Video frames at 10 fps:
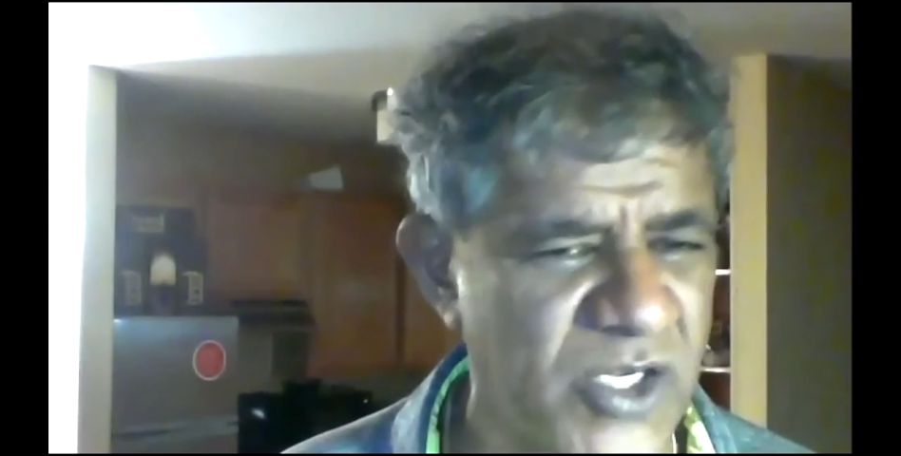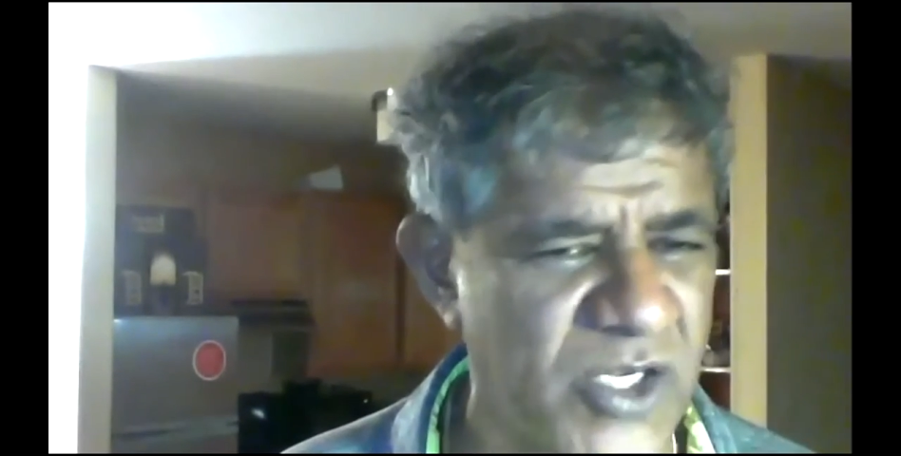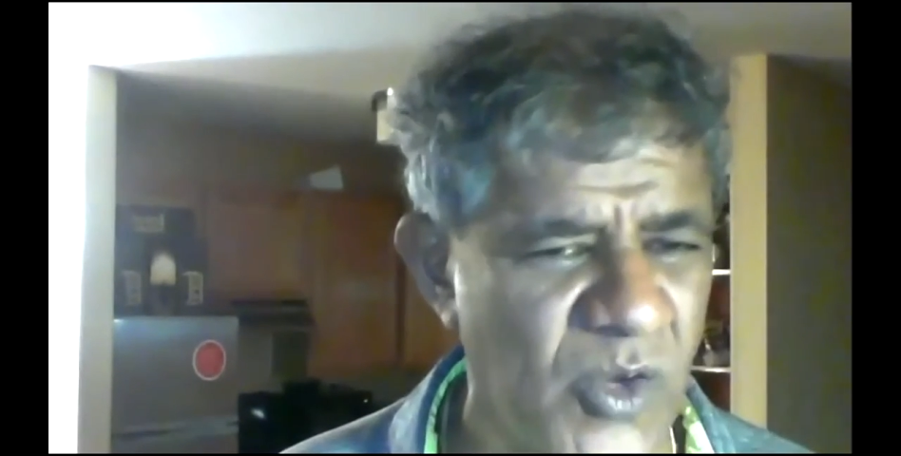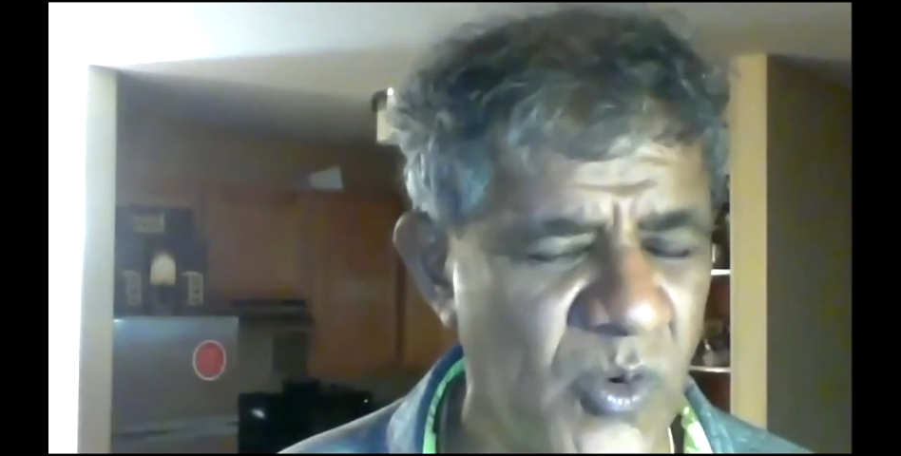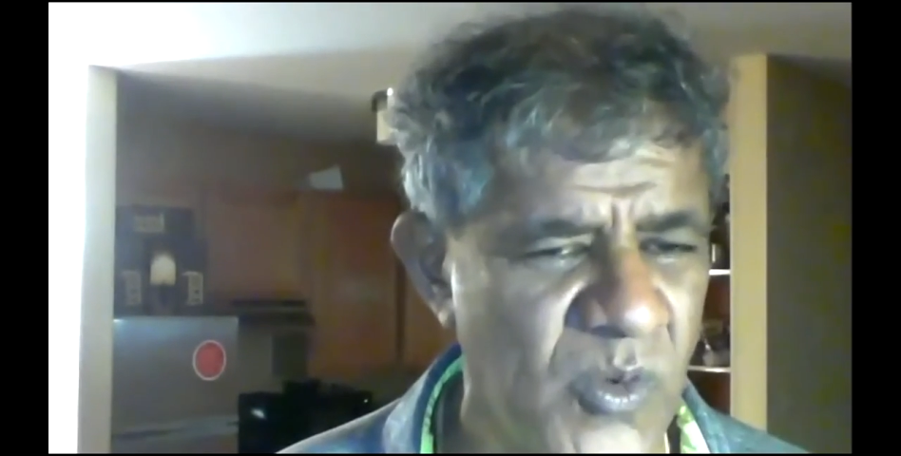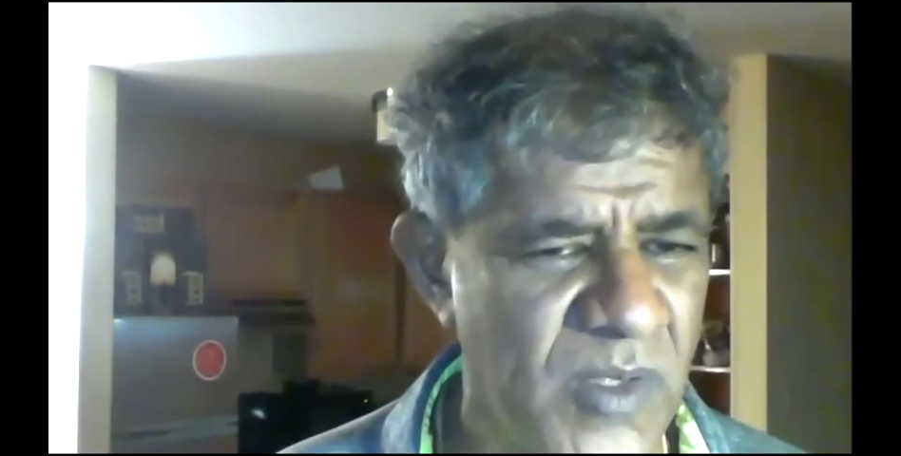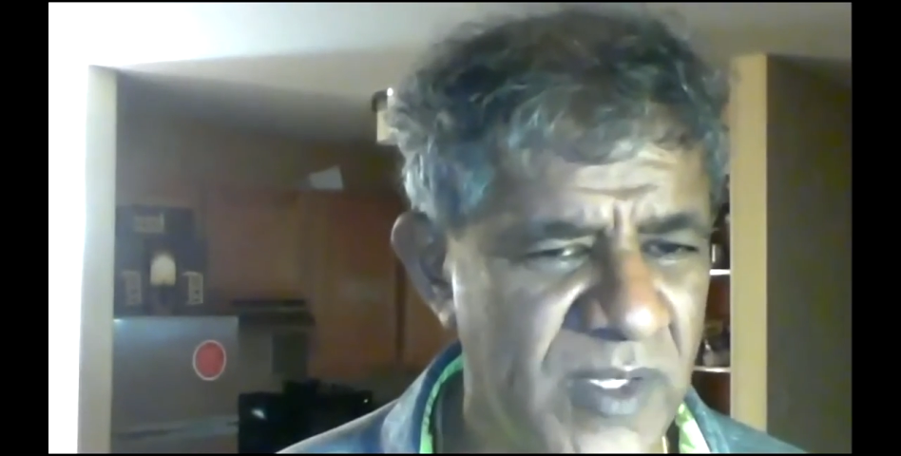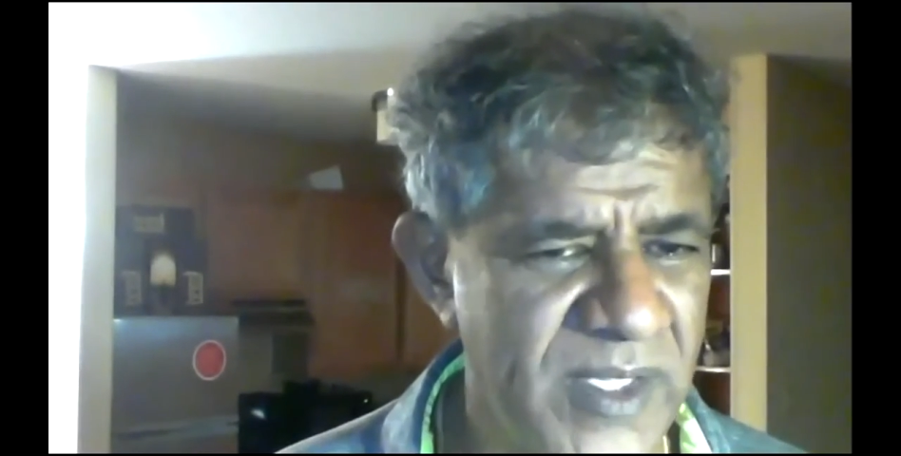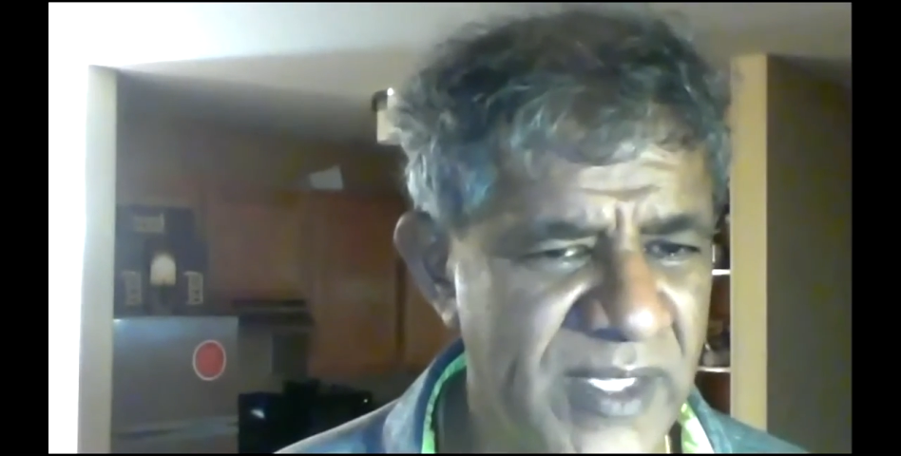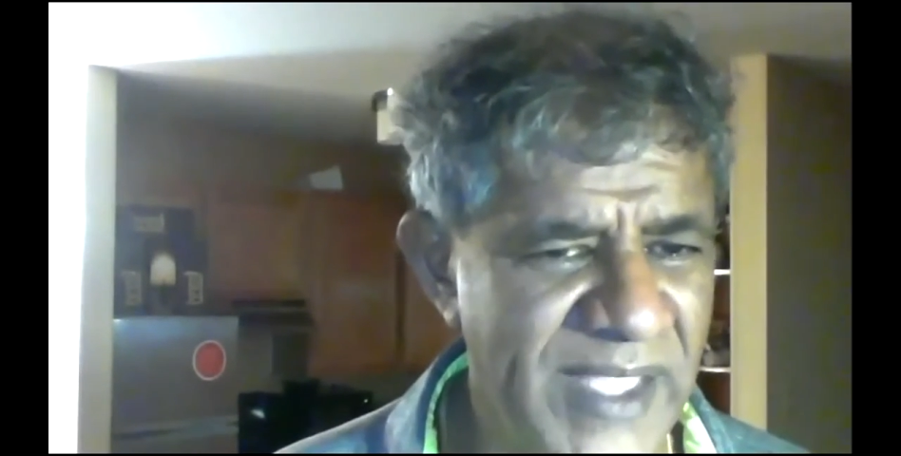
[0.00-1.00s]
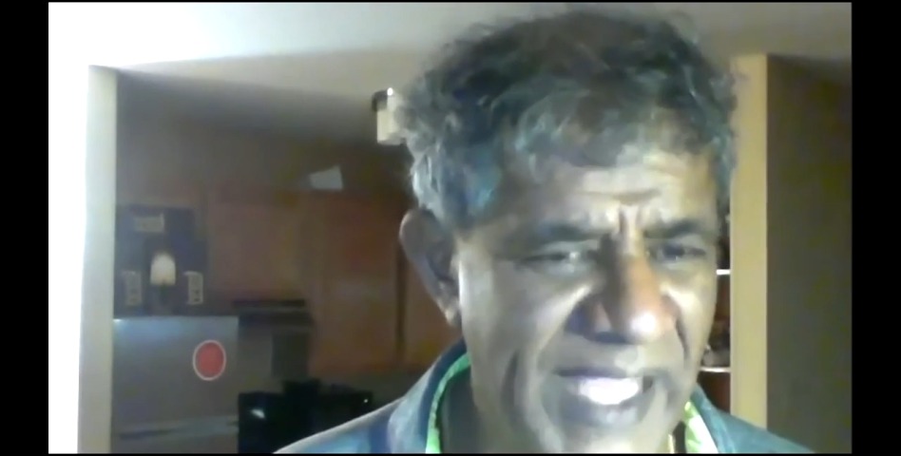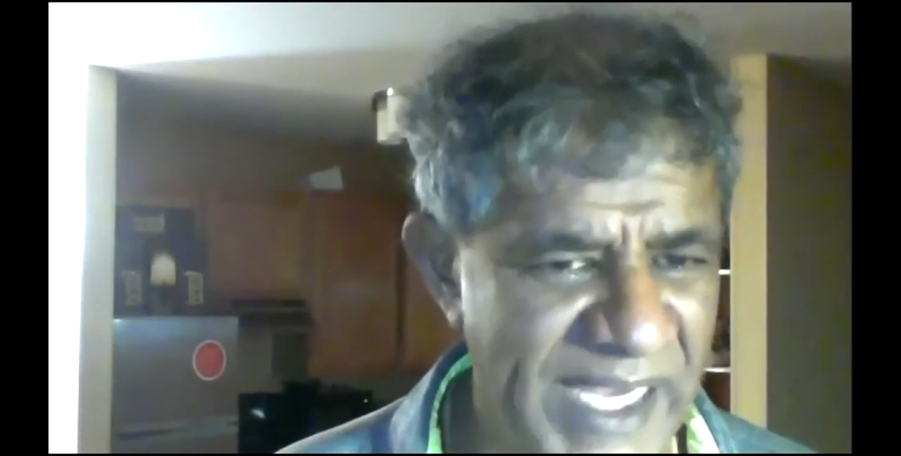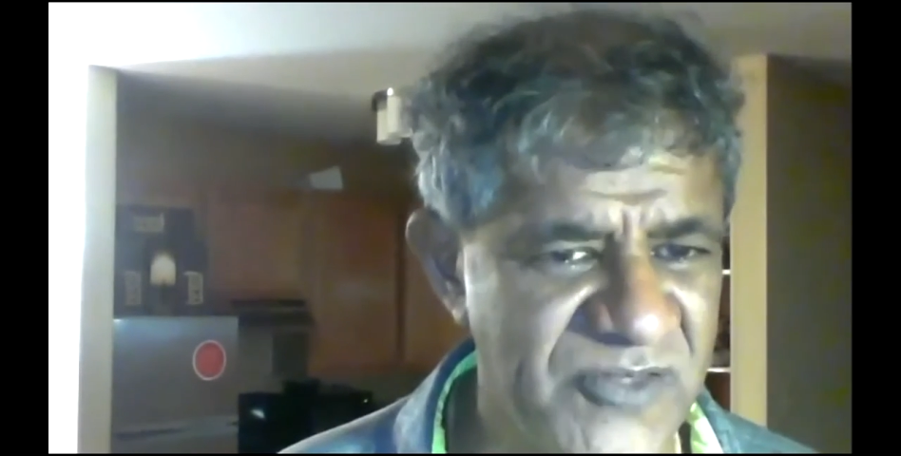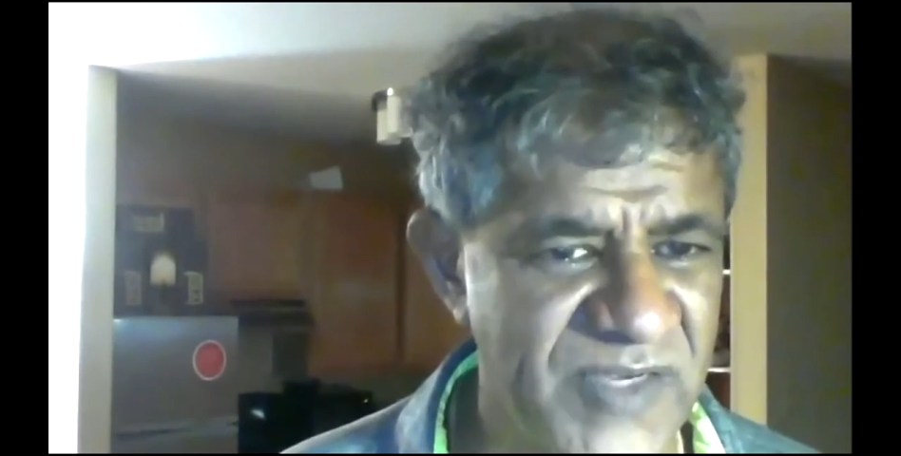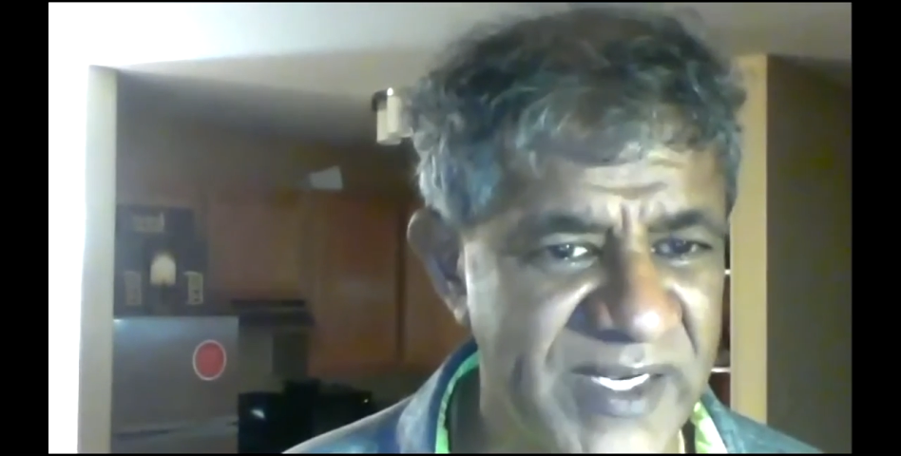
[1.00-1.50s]
so
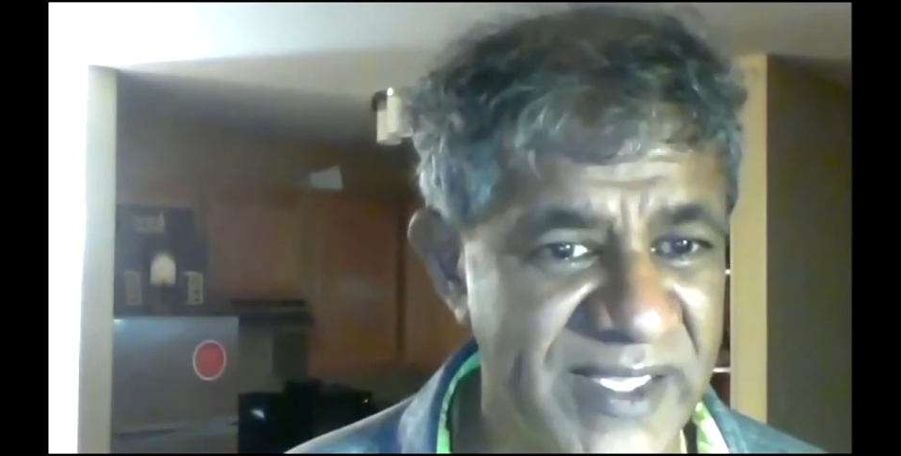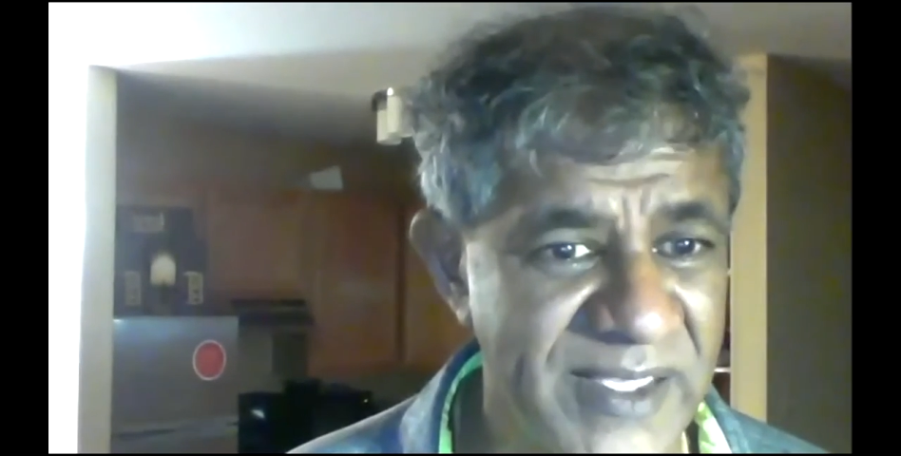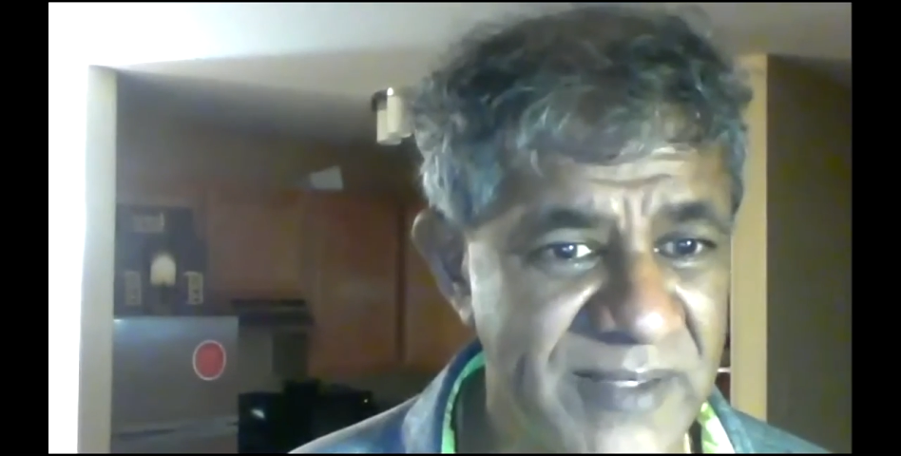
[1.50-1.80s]
energetic.